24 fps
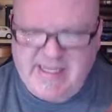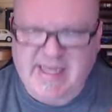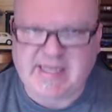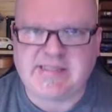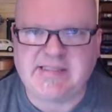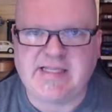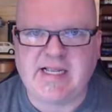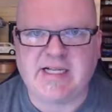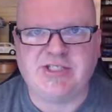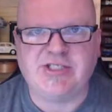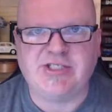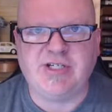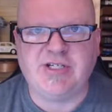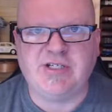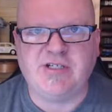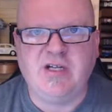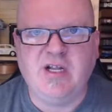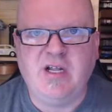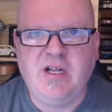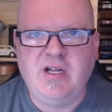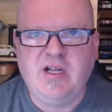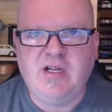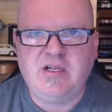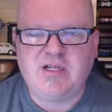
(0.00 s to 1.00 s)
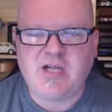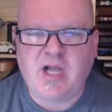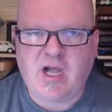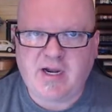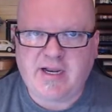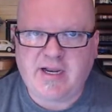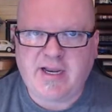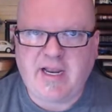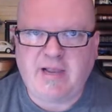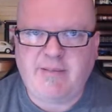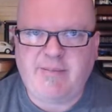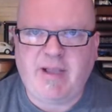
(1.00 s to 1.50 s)
section
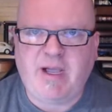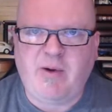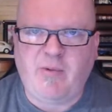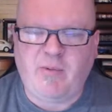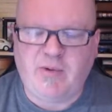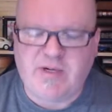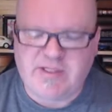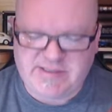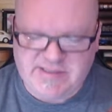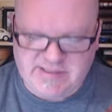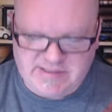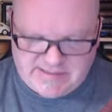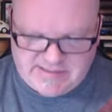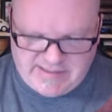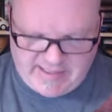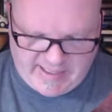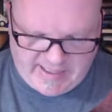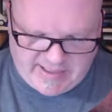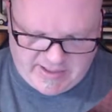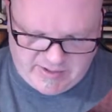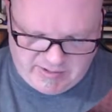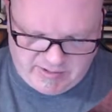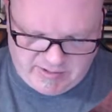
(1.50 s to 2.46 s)
talking about, what is it saying to